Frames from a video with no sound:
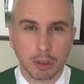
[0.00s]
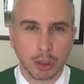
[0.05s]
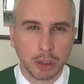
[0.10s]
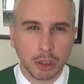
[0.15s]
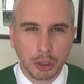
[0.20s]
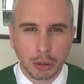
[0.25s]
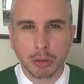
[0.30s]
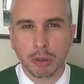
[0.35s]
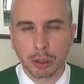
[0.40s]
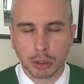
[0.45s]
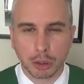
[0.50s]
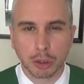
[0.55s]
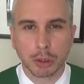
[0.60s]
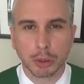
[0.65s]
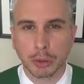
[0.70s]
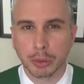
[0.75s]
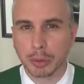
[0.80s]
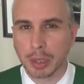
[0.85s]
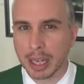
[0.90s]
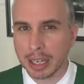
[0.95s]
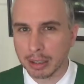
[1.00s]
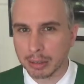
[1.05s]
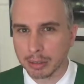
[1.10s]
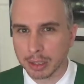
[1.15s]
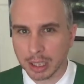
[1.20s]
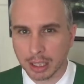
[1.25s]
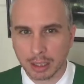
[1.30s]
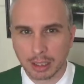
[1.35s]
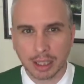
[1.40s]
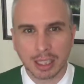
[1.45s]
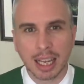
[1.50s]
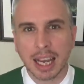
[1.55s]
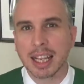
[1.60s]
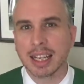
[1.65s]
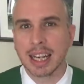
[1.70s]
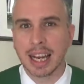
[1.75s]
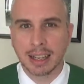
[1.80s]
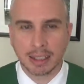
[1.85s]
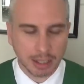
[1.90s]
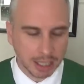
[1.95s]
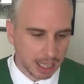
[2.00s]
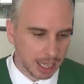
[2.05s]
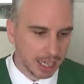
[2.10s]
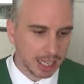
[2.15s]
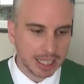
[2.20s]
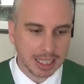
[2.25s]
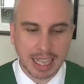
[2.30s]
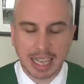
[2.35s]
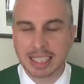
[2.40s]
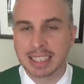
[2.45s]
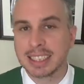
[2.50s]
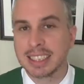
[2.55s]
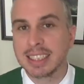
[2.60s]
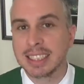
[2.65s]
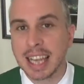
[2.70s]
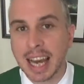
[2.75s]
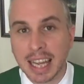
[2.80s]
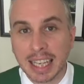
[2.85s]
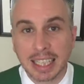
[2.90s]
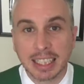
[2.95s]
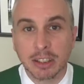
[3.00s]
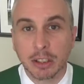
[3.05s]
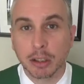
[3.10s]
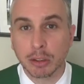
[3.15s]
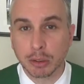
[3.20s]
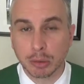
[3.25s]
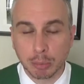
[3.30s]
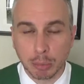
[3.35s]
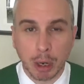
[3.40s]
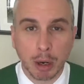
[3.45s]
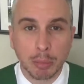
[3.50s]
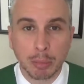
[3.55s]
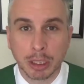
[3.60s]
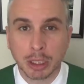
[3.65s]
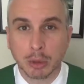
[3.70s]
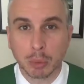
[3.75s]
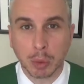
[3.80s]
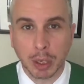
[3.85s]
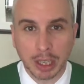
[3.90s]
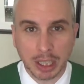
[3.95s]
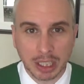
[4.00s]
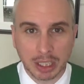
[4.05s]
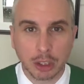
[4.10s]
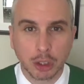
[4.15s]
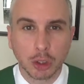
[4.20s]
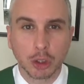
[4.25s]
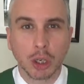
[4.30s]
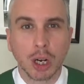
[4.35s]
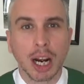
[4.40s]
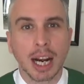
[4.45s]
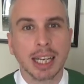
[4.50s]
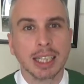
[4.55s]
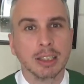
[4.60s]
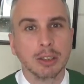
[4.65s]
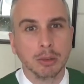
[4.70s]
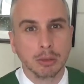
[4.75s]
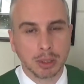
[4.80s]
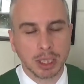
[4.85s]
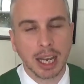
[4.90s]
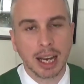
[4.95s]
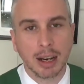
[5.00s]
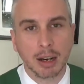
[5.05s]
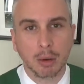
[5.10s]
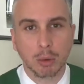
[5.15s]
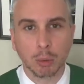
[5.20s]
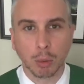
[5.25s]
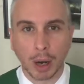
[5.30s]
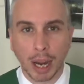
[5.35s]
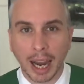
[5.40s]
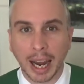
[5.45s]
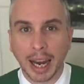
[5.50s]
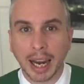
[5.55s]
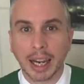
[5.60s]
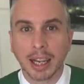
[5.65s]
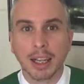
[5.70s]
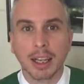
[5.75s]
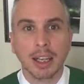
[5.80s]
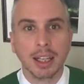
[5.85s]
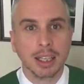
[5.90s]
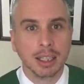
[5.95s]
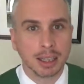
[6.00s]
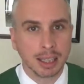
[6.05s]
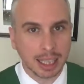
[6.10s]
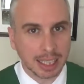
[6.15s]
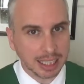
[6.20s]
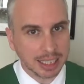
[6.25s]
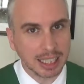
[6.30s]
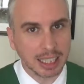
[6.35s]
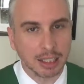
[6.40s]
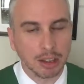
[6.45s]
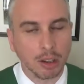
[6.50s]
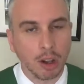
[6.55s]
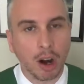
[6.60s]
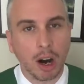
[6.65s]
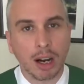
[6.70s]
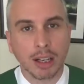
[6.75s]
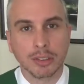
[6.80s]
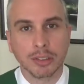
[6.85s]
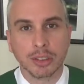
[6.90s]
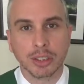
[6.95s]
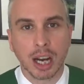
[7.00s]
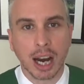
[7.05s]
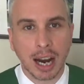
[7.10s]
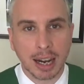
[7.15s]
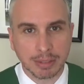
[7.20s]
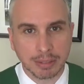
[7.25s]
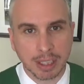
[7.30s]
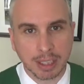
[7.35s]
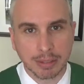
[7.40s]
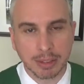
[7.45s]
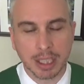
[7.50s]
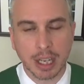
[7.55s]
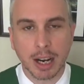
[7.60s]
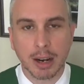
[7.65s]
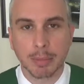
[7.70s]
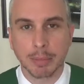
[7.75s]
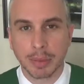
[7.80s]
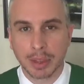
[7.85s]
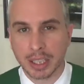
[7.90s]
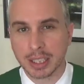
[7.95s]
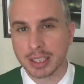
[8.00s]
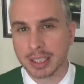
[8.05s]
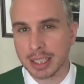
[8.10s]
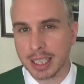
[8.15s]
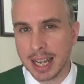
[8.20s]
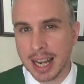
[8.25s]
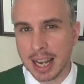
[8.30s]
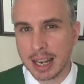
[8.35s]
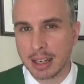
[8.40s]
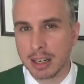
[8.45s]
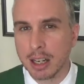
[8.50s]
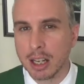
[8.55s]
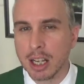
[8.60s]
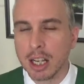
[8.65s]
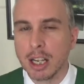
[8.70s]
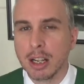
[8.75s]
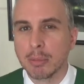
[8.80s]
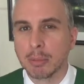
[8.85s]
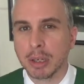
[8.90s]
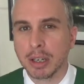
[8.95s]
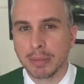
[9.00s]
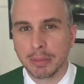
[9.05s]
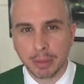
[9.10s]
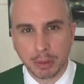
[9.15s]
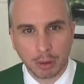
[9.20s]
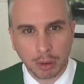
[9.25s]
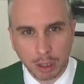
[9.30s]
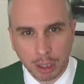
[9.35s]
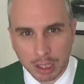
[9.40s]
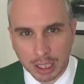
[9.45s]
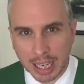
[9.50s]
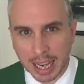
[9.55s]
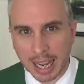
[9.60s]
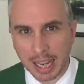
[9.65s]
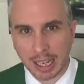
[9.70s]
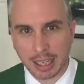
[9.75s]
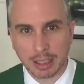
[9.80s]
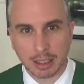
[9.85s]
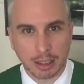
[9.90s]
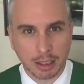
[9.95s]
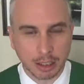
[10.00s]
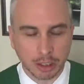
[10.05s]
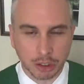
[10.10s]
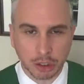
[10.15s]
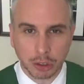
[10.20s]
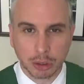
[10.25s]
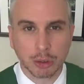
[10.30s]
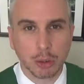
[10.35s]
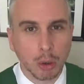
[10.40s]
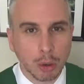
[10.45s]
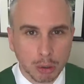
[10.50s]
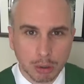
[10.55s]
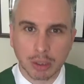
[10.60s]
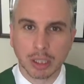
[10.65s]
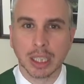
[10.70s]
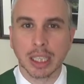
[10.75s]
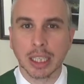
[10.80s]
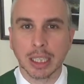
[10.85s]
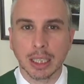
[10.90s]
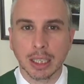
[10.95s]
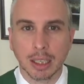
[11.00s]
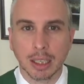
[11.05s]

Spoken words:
to the truth, I don't think. Again, that's said in those moments where he's trying to tell Rey, like, get lost, I've given up, this and that. But if you look at the story,